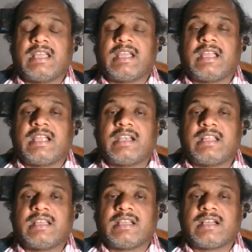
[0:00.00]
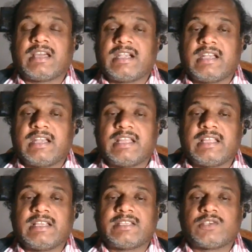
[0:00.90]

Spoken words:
and currently it's